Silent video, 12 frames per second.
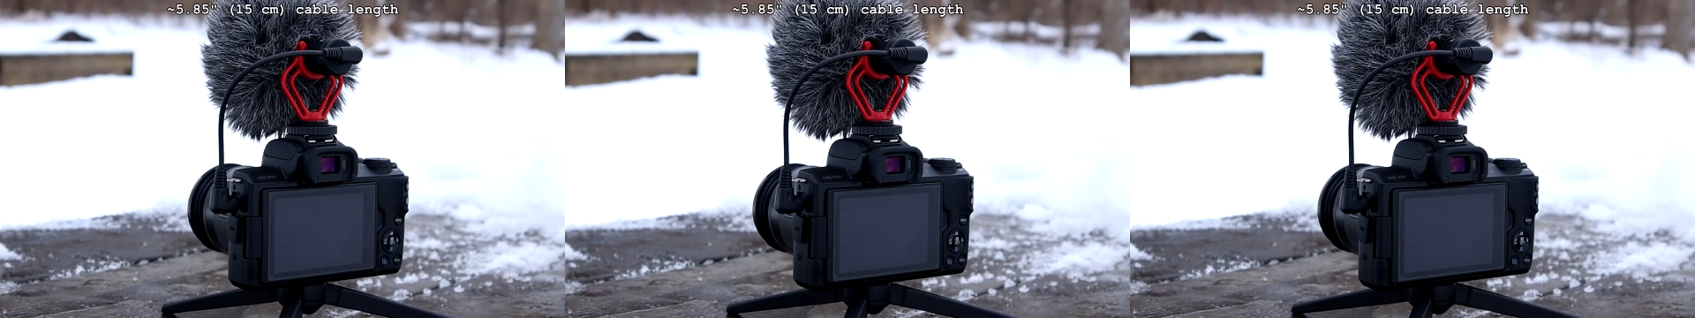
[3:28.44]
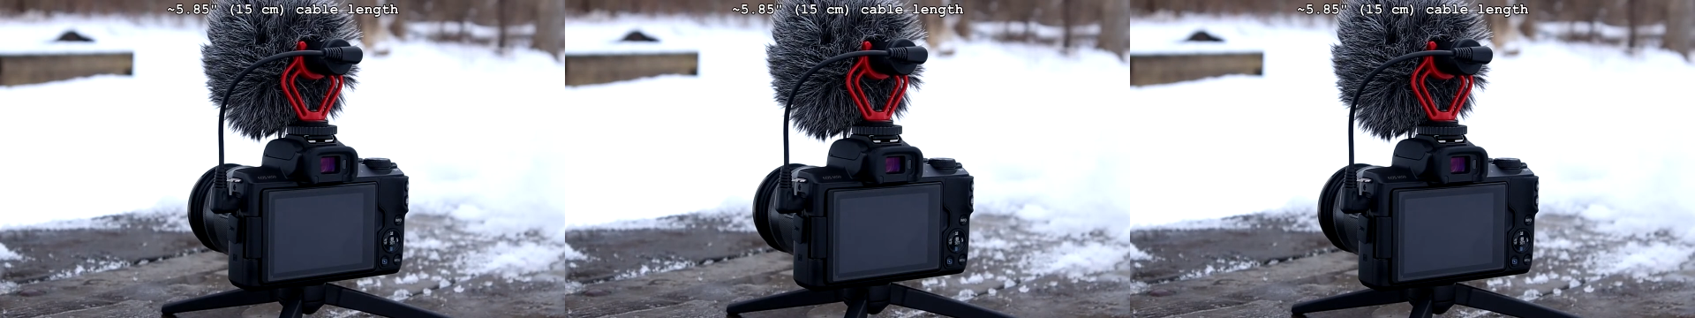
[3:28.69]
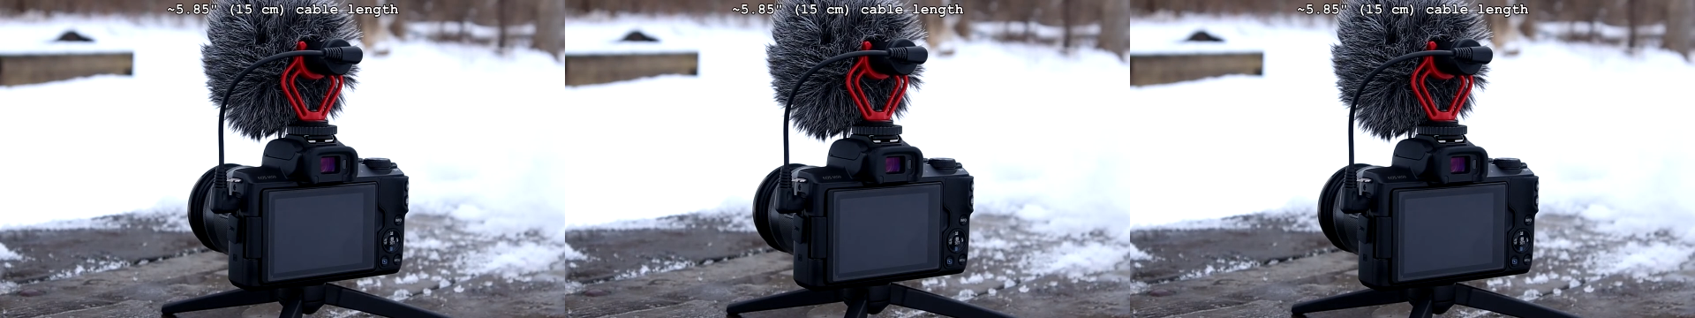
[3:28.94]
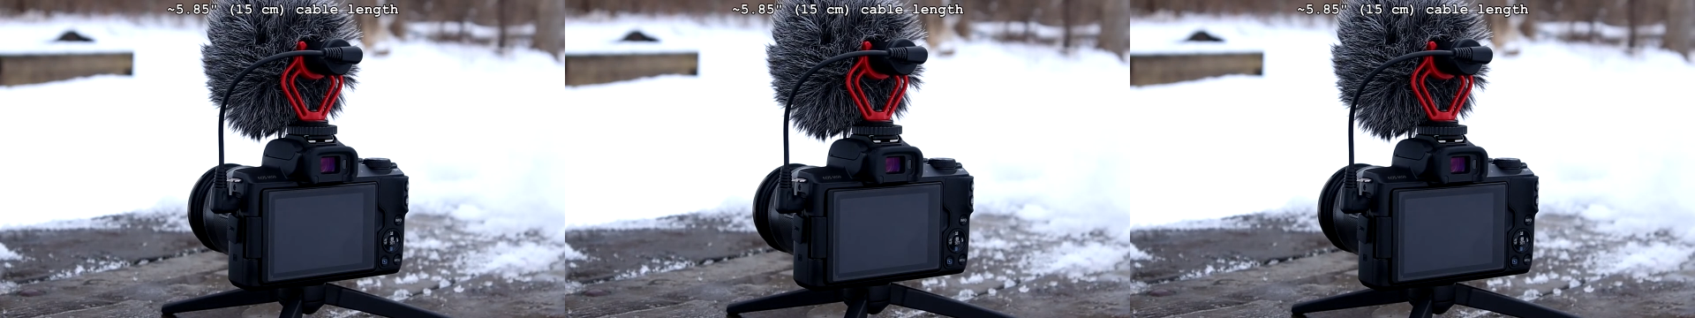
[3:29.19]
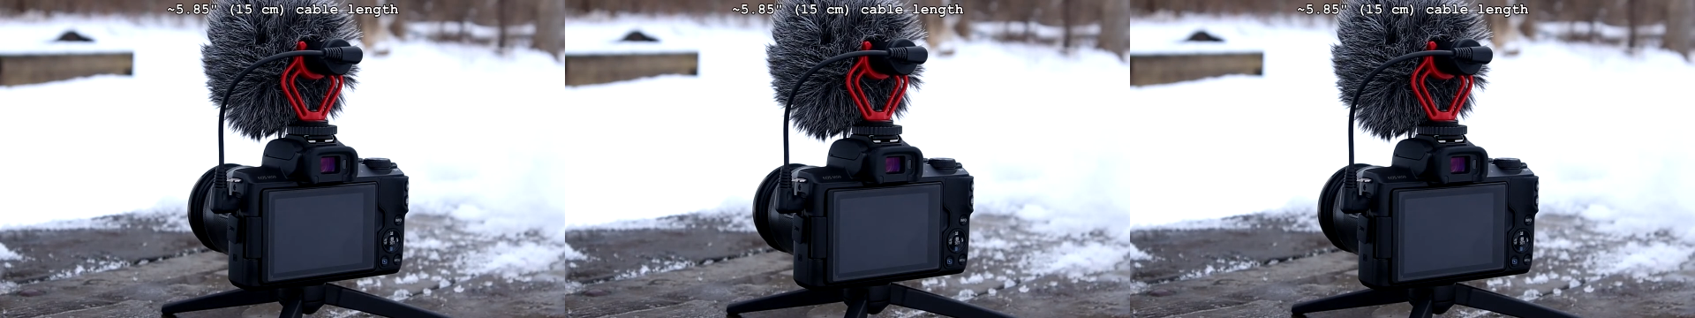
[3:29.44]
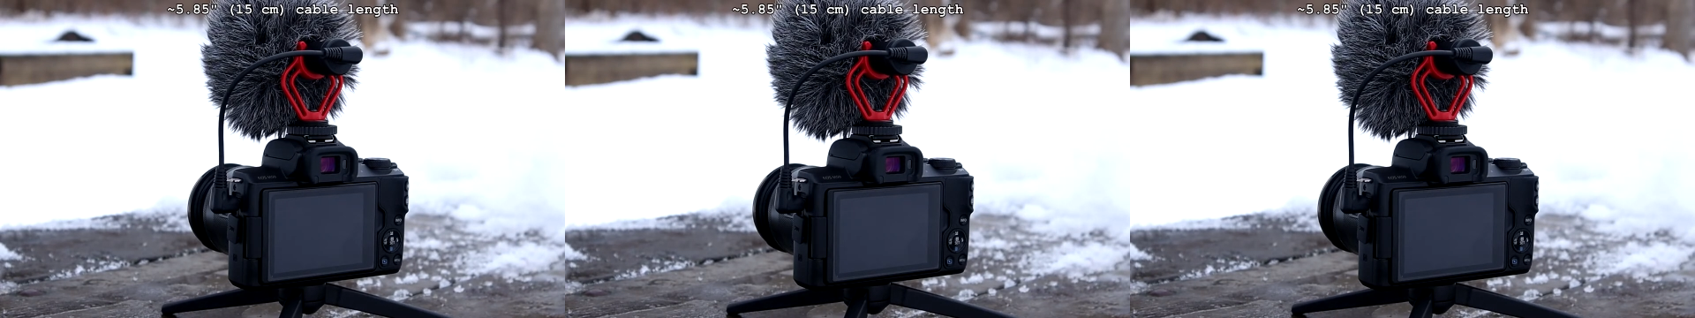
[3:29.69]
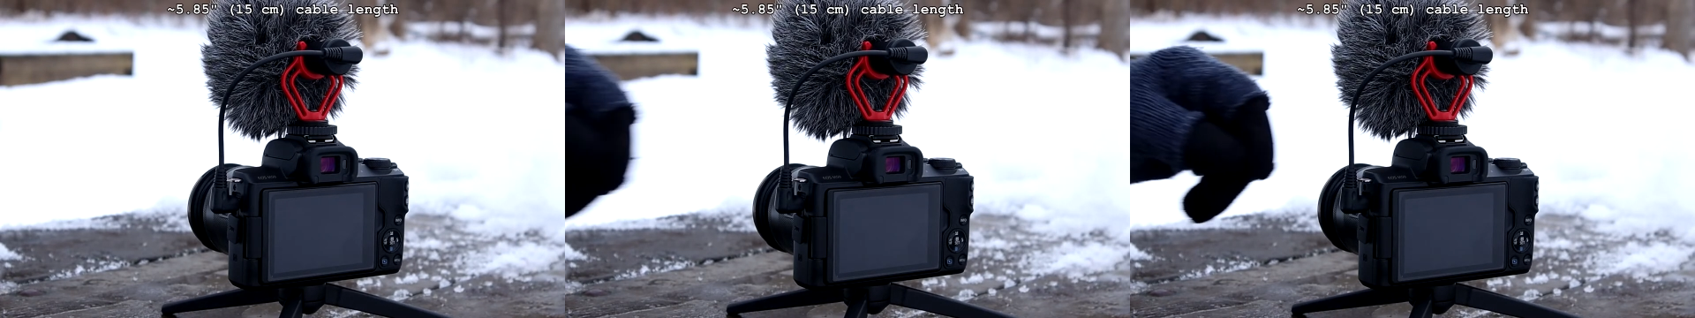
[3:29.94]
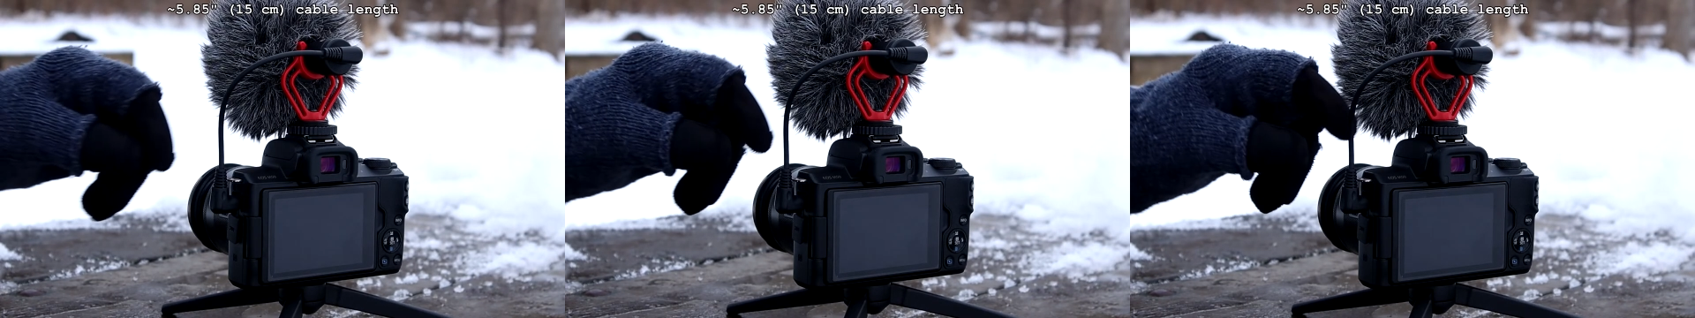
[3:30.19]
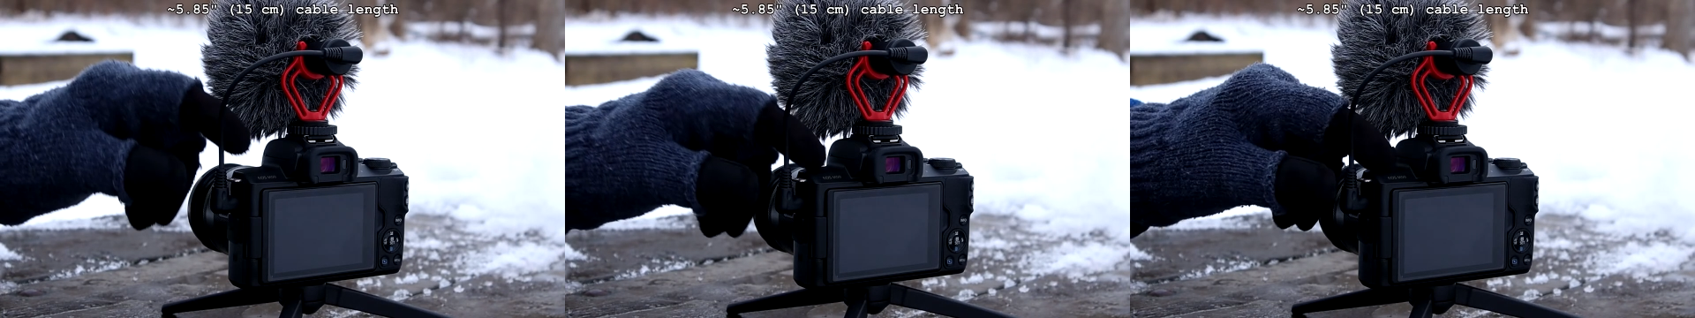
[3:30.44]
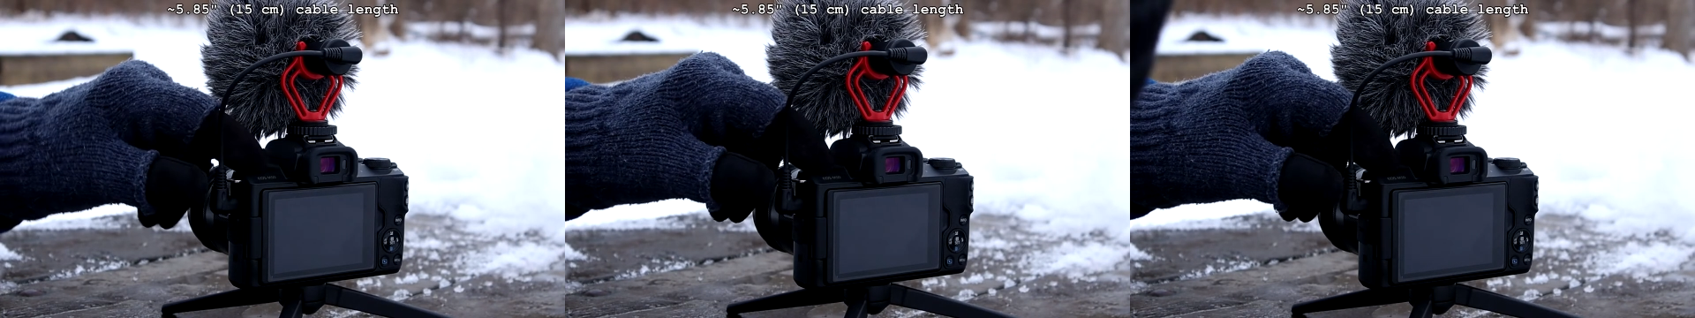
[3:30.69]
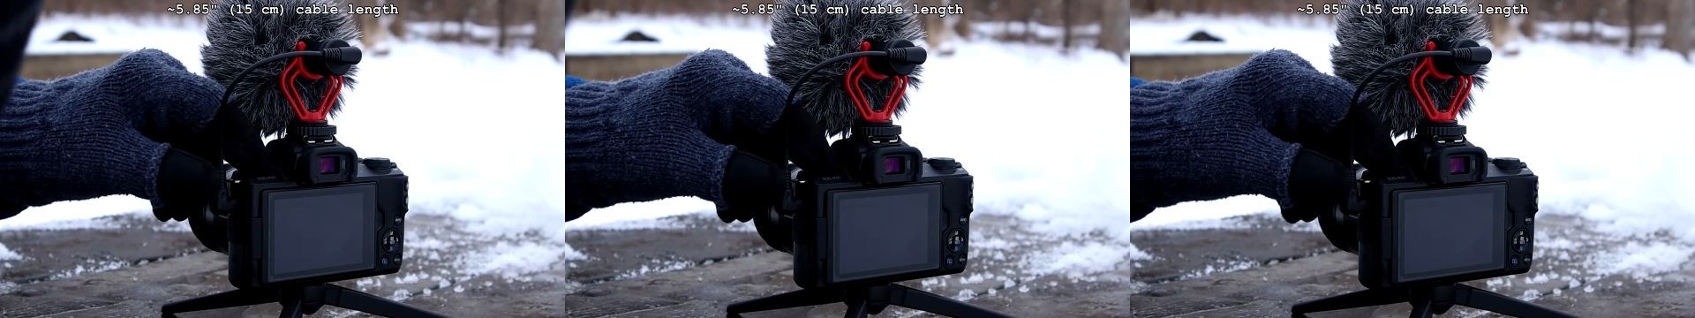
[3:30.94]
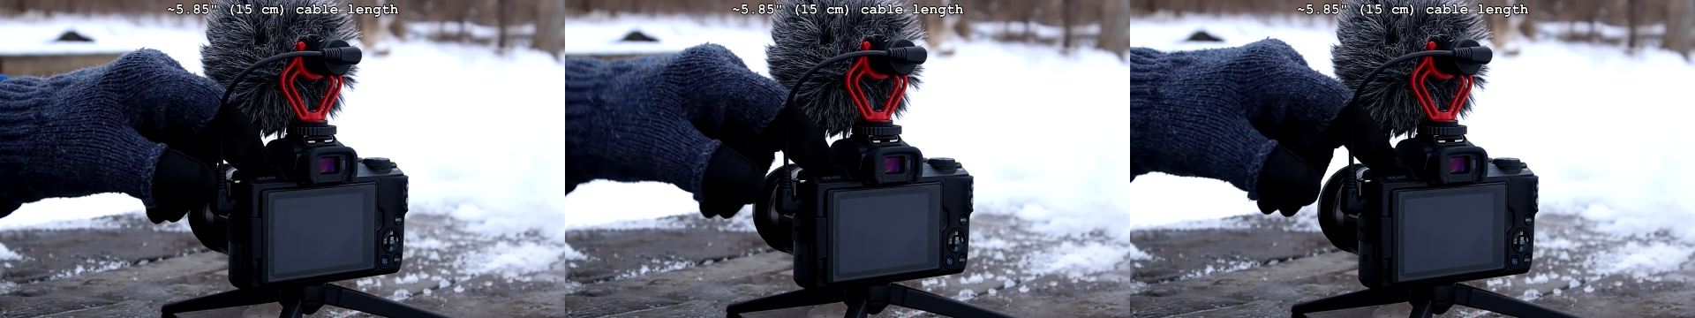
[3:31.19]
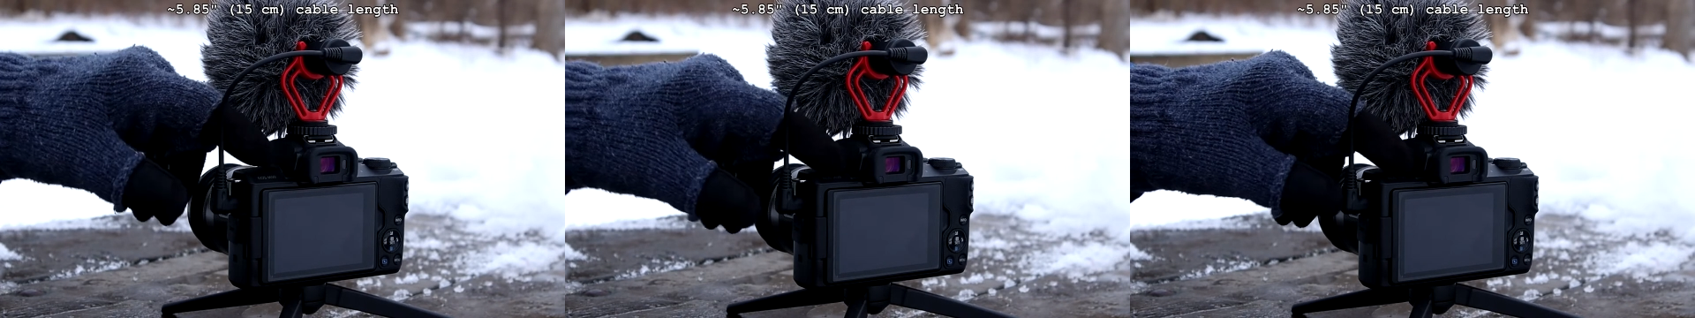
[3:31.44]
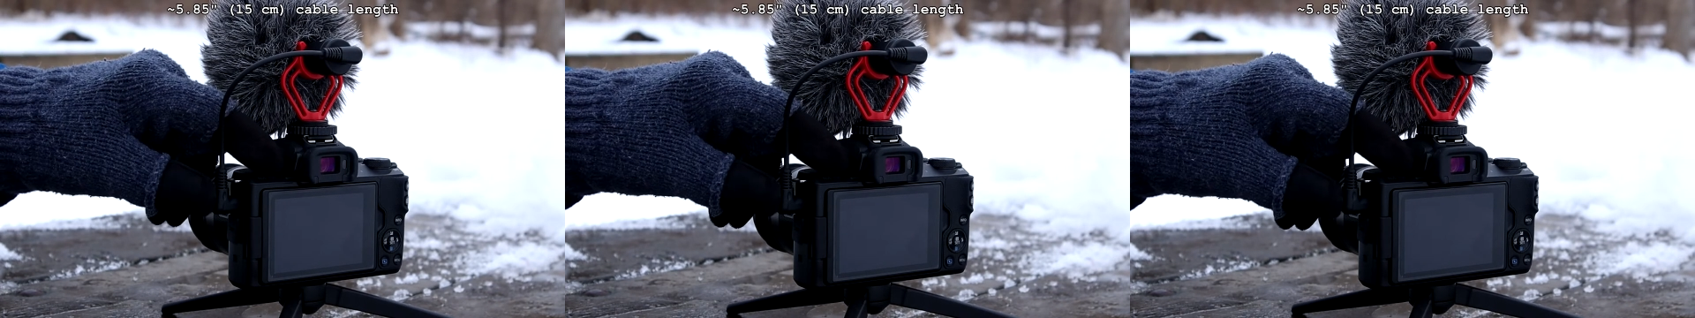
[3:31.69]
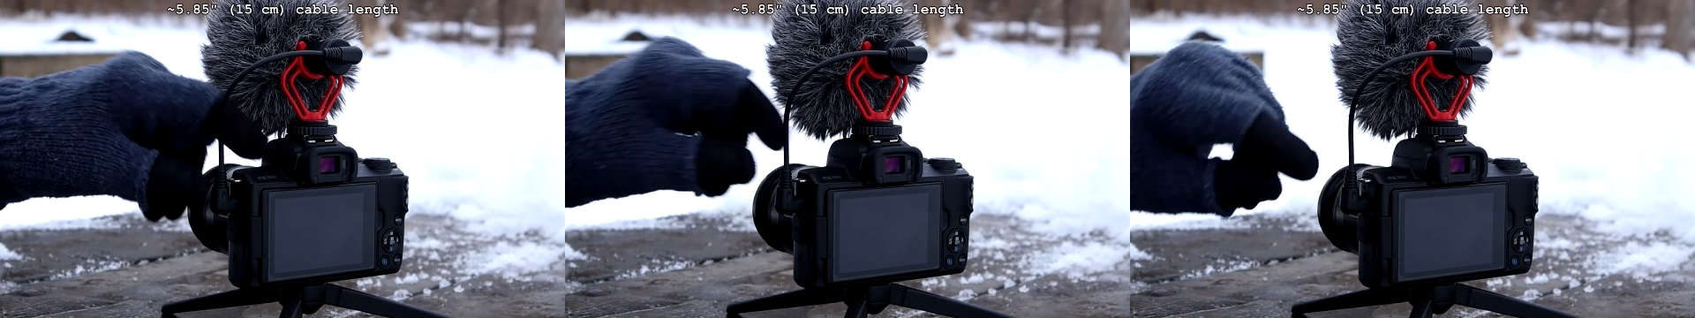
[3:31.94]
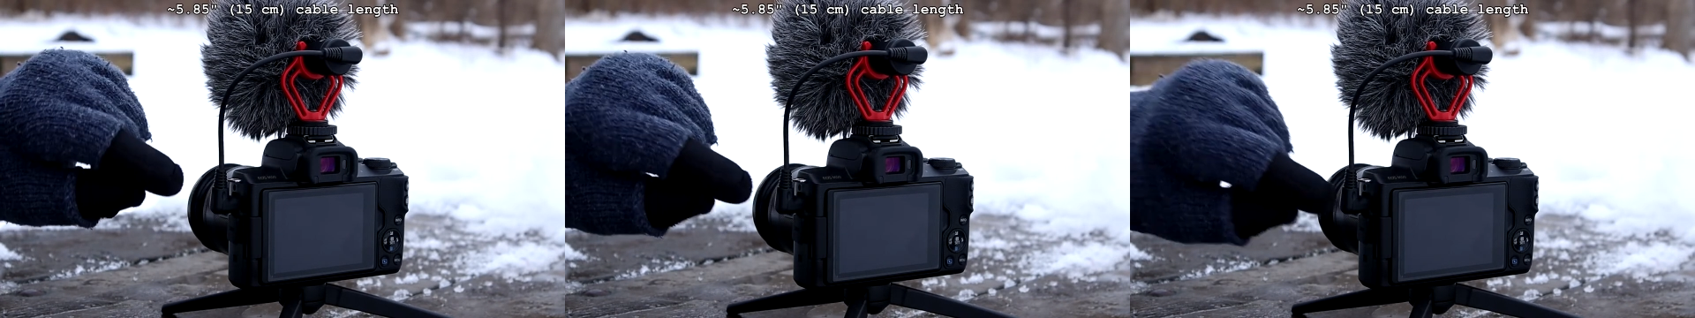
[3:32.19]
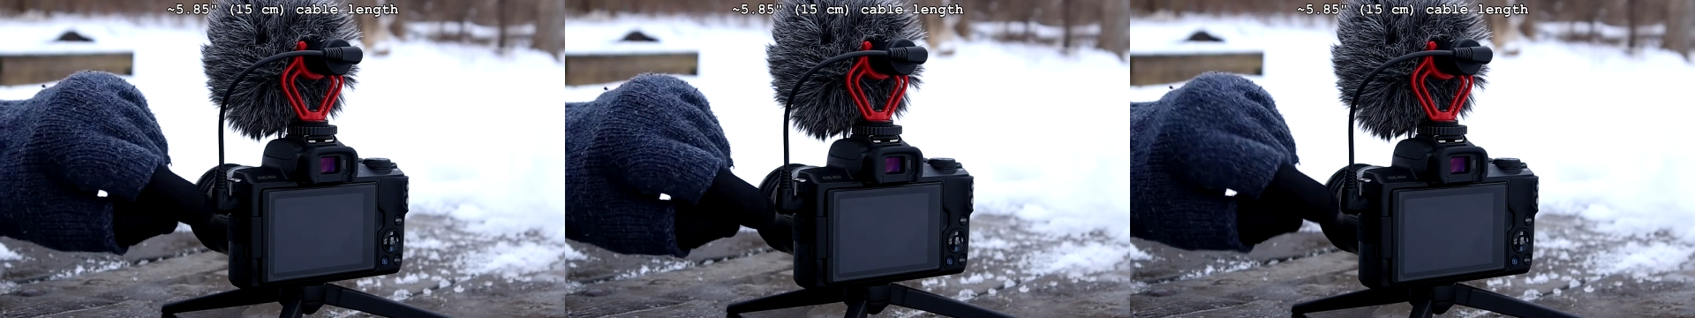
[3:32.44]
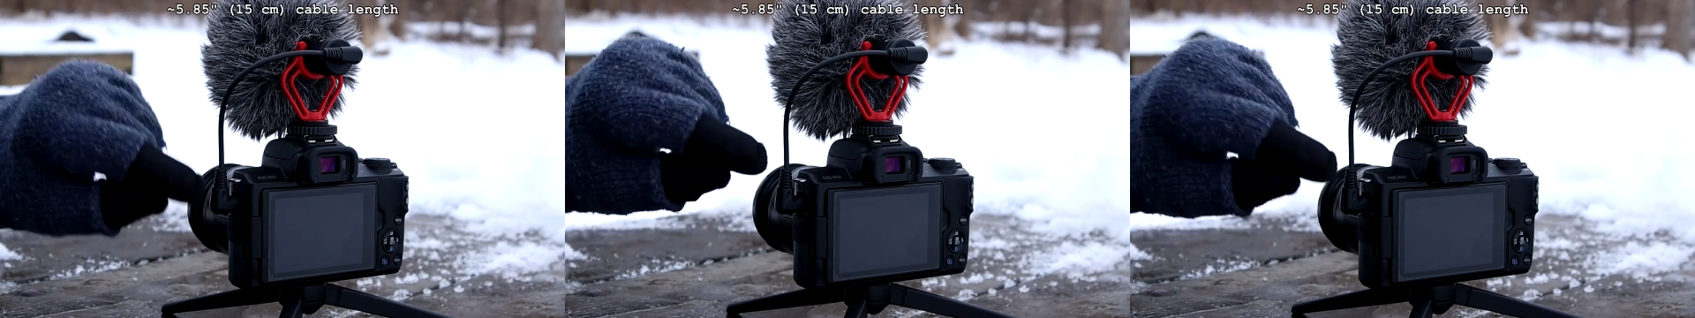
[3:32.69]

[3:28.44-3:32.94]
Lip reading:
(no speaker visible)